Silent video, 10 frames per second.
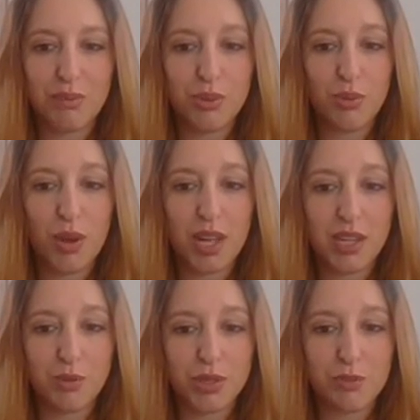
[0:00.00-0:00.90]
number
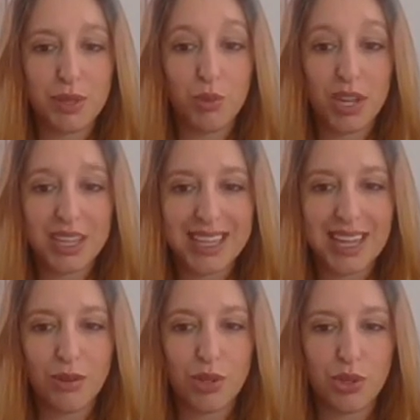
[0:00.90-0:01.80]
1 would be
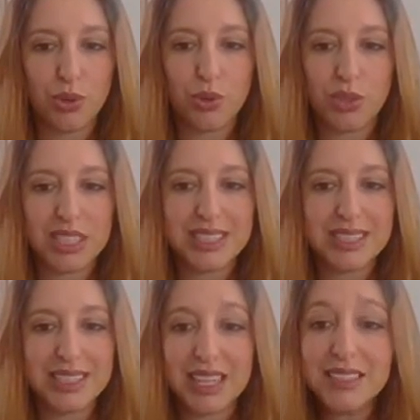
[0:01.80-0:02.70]
working out who your
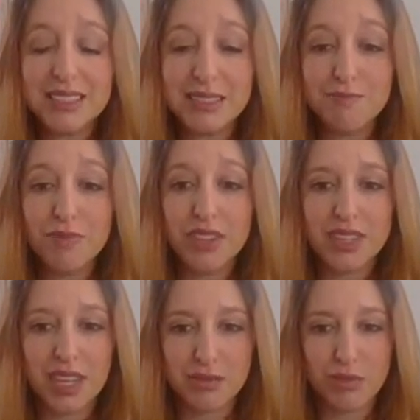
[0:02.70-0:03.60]
audience is.
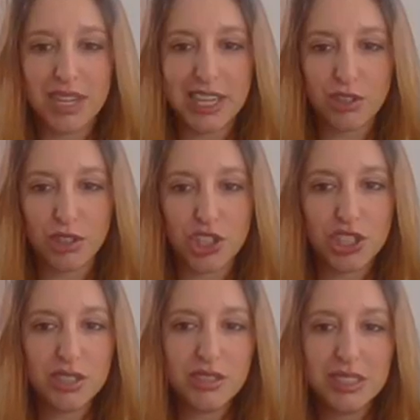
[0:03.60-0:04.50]
That's really
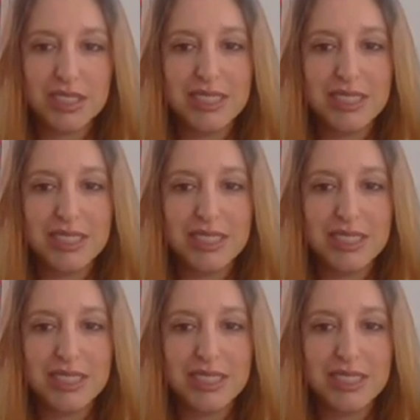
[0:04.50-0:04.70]
crucial.